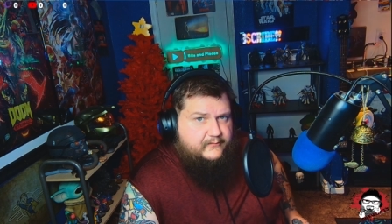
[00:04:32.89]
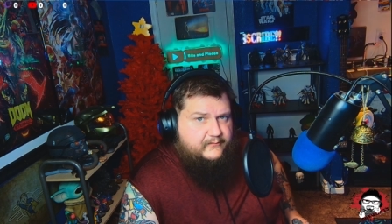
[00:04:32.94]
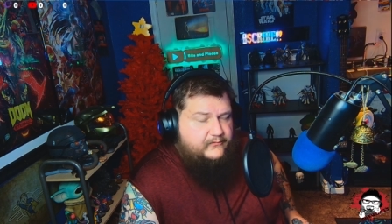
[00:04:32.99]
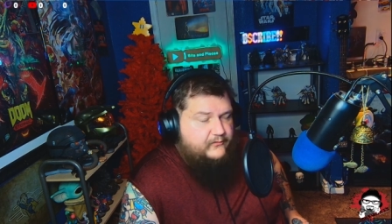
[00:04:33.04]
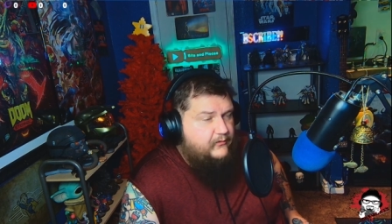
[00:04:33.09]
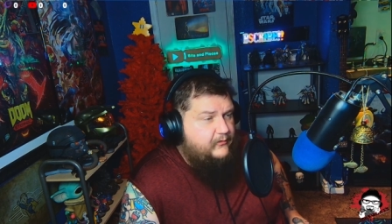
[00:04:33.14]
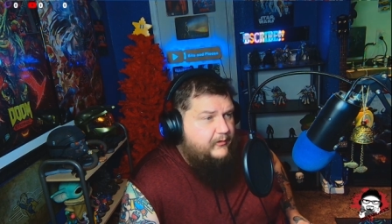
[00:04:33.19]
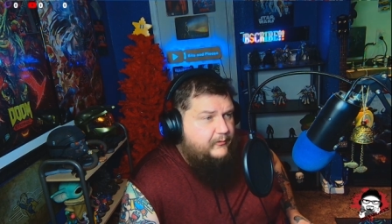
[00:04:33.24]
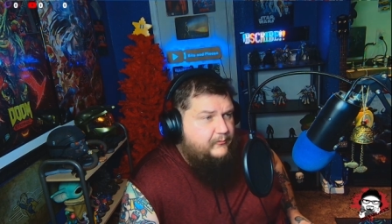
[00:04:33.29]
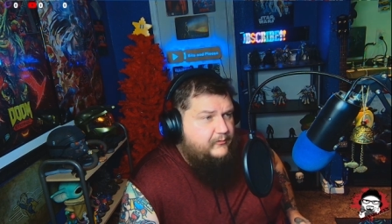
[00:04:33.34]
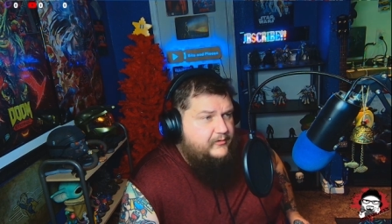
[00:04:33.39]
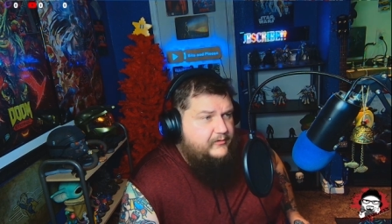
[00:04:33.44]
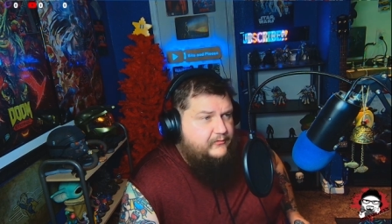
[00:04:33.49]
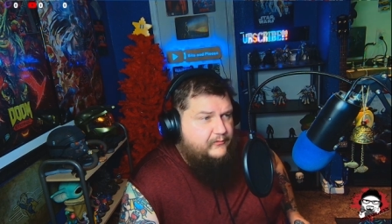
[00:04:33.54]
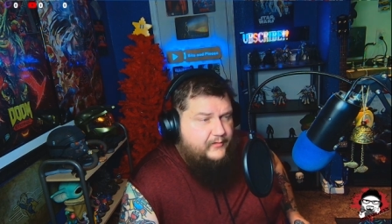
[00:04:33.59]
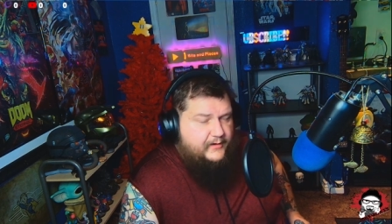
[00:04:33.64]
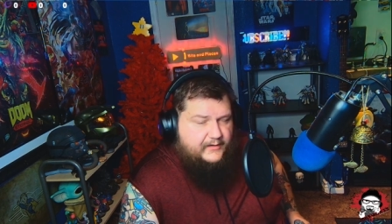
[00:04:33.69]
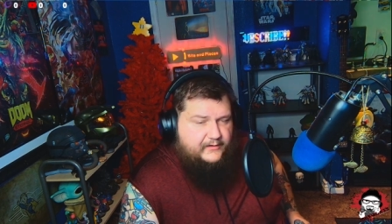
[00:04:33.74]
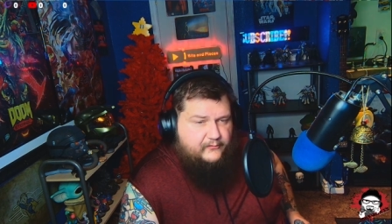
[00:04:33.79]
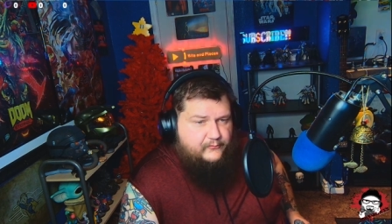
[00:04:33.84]
That's all I want to
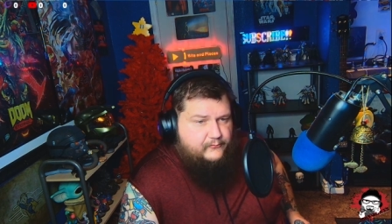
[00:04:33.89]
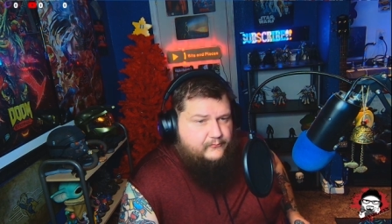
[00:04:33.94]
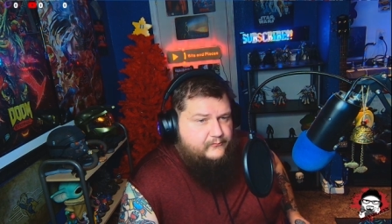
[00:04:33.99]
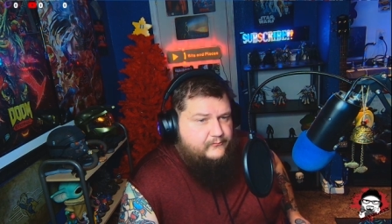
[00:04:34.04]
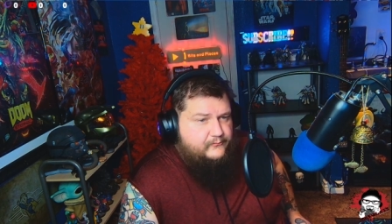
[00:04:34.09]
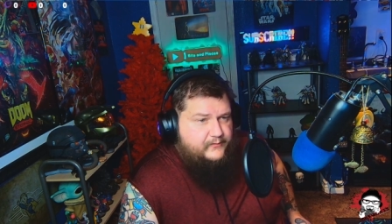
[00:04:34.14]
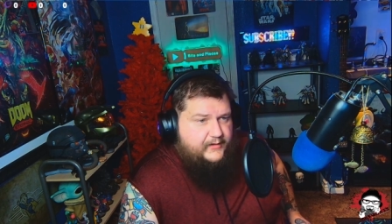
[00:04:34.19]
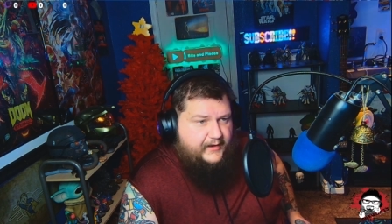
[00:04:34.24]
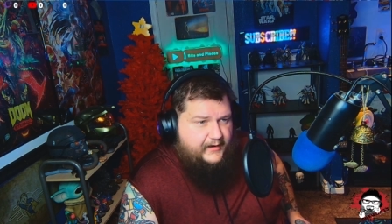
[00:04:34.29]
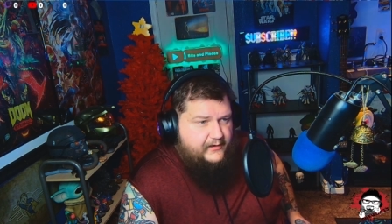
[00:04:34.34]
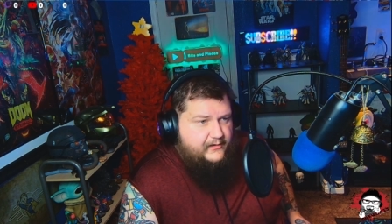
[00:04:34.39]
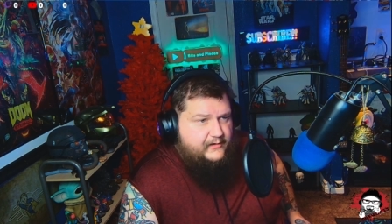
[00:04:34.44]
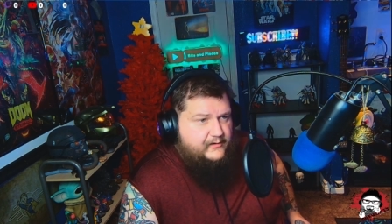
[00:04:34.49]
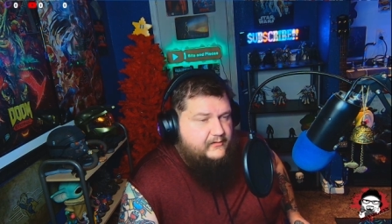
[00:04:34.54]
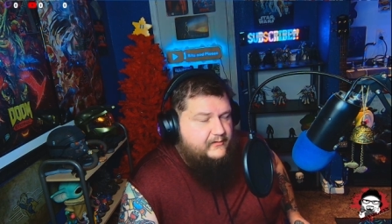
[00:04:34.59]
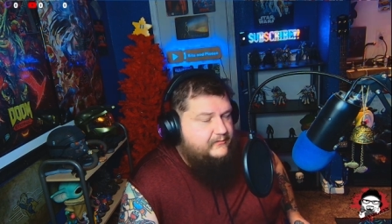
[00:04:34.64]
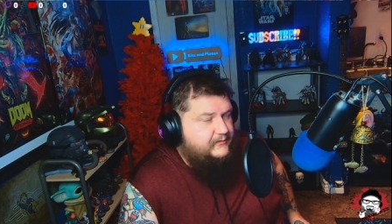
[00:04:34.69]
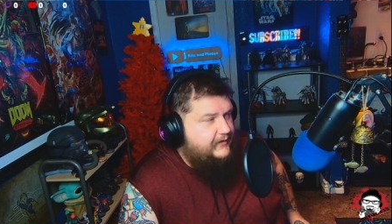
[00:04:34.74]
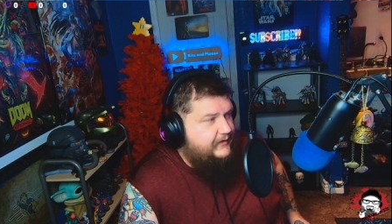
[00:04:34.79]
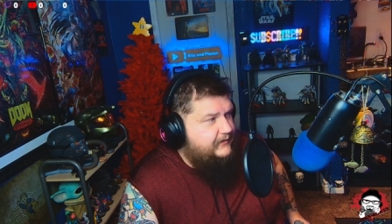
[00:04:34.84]
do. I don't
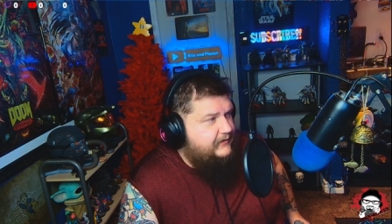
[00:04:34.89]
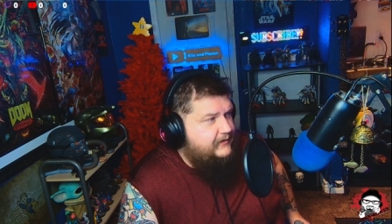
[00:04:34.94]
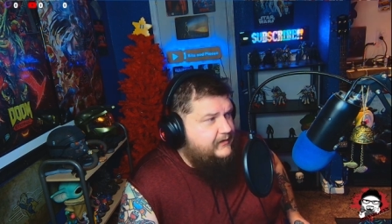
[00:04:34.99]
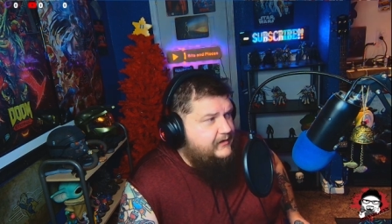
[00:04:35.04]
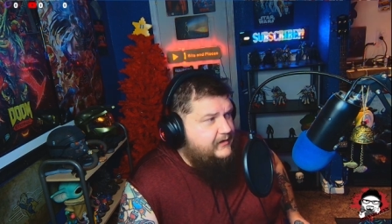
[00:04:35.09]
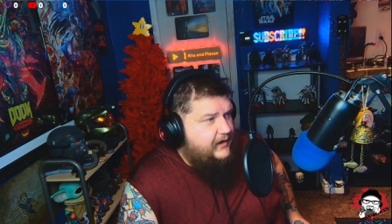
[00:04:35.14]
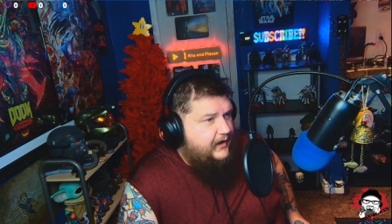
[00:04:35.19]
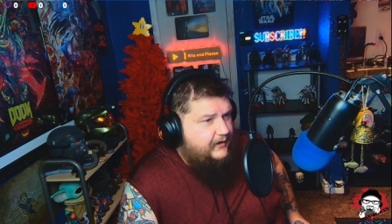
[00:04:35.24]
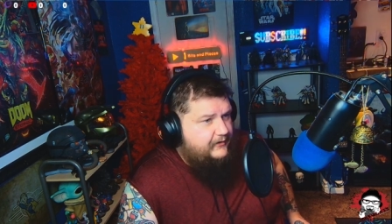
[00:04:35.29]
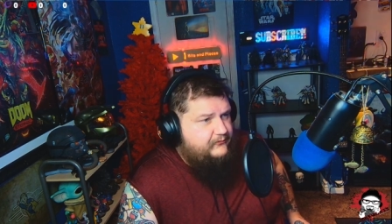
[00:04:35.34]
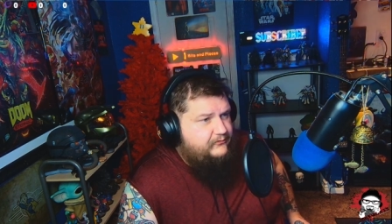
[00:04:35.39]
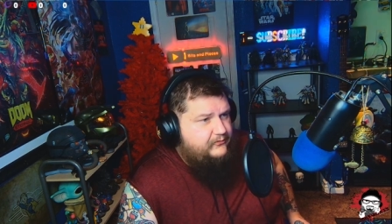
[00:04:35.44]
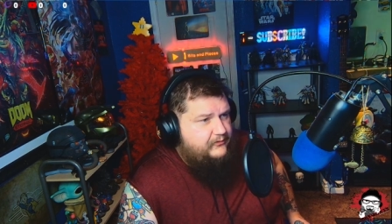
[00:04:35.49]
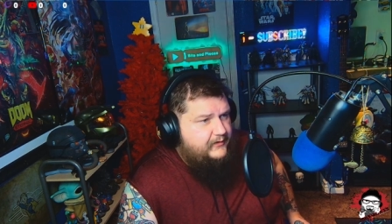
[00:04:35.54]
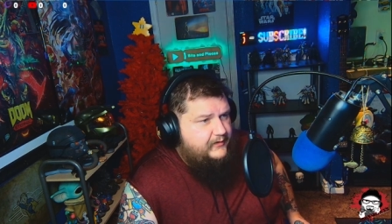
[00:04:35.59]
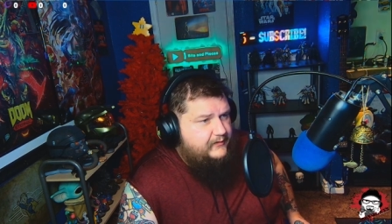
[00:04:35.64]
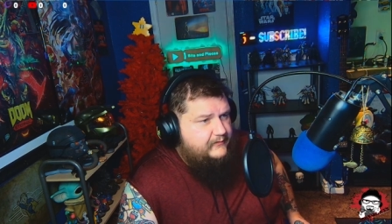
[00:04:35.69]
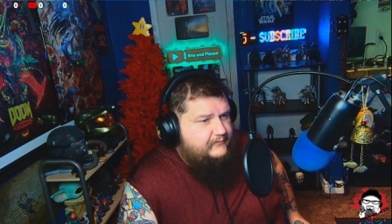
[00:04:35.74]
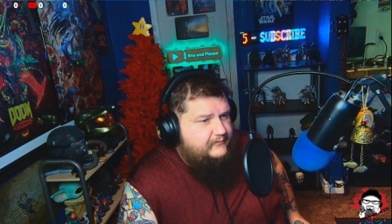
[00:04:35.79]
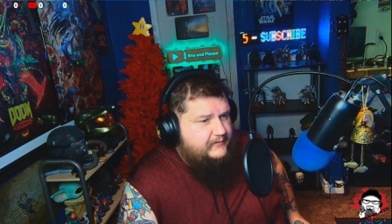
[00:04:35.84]
care. Like I
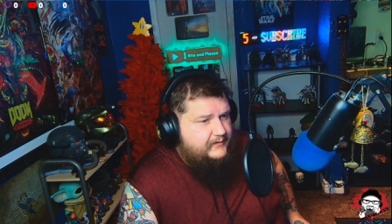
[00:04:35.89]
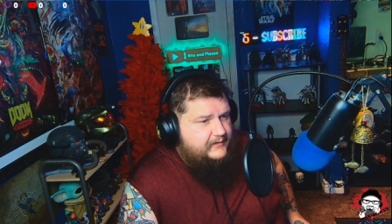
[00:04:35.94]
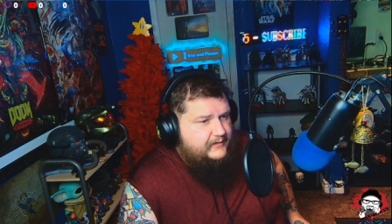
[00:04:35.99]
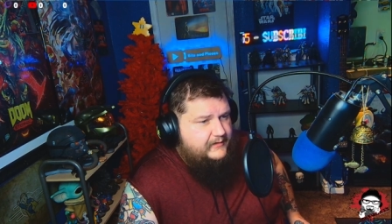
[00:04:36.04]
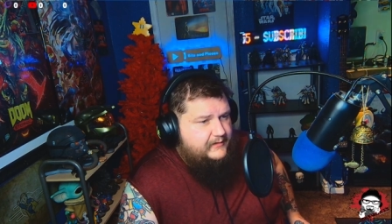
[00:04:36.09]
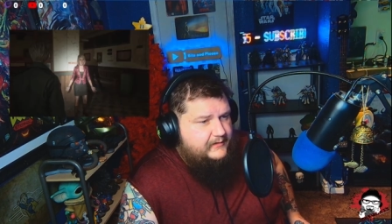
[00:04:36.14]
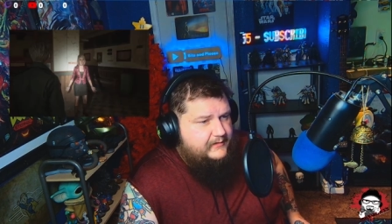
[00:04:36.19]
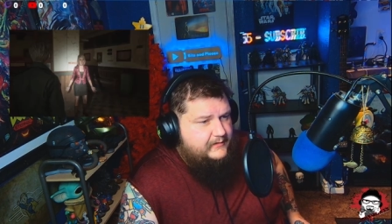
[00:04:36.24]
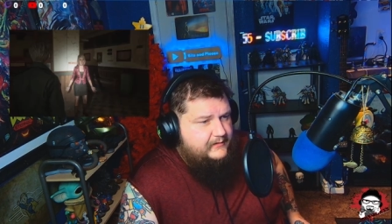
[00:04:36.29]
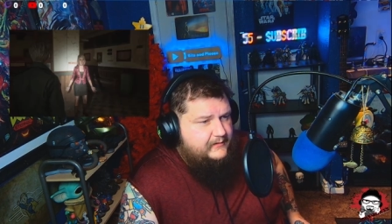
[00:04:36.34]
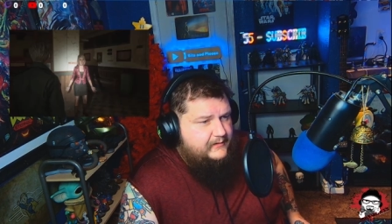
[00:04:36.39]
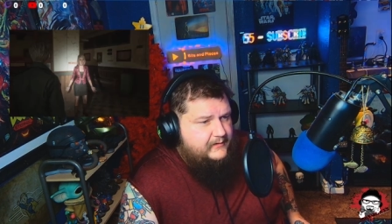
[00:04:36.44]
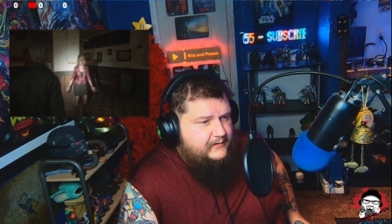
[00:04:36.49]
think the